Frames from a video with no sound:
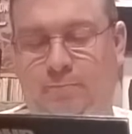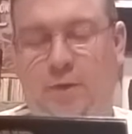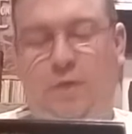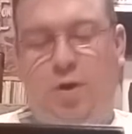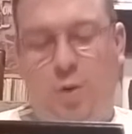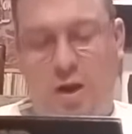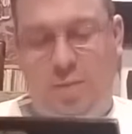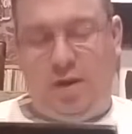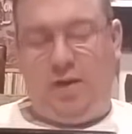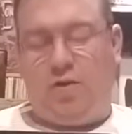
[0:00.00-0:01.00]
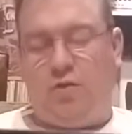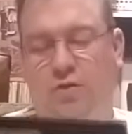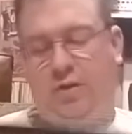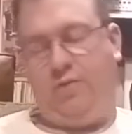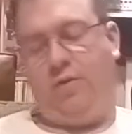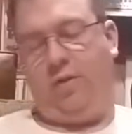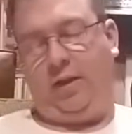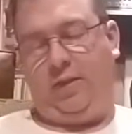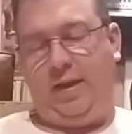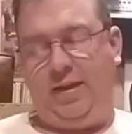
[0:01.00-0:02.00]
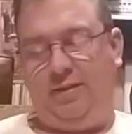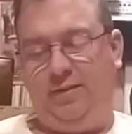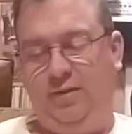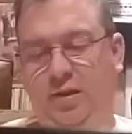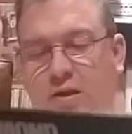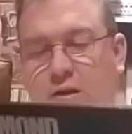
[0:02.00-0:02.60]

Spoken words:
if you know what I mean, those are the sort of like the hits.